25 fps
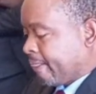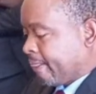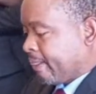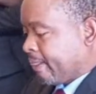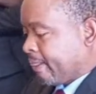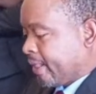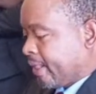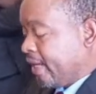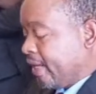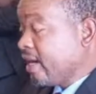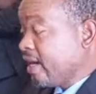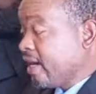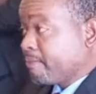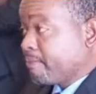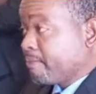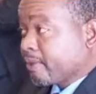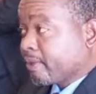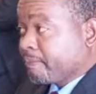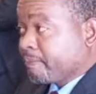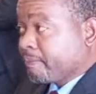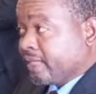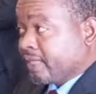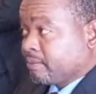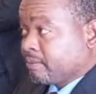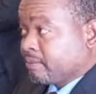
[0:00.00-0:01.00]
an
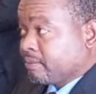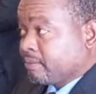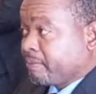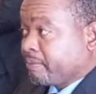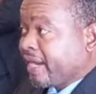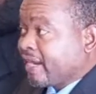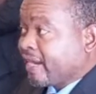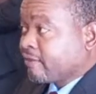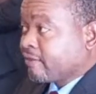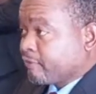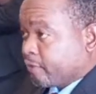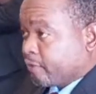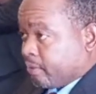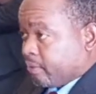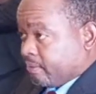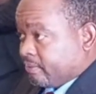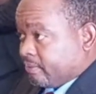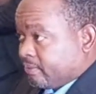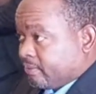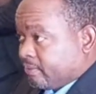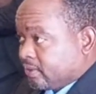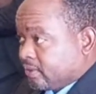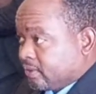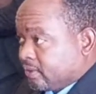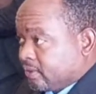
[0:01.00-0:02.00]
appropriate platform
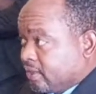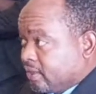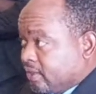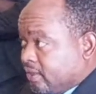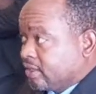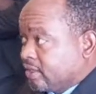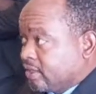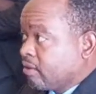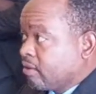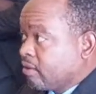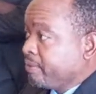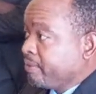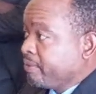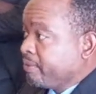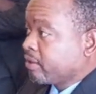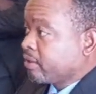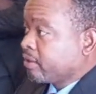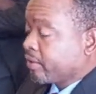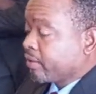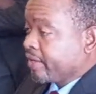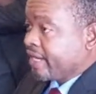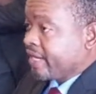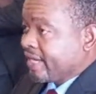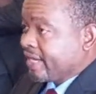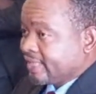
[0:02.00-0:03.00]
shall be
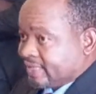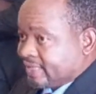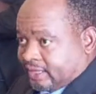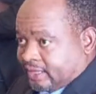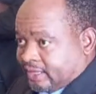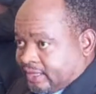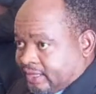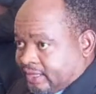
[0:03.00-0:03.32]
created